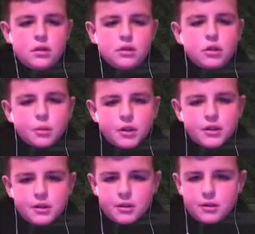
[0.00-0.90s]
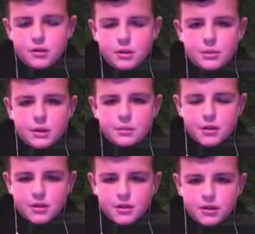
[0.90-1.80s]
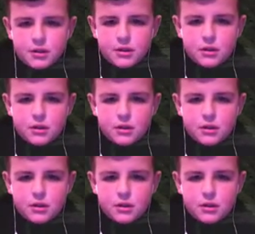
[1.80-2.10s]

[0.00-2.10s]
Don't press it. I'm not pressing it.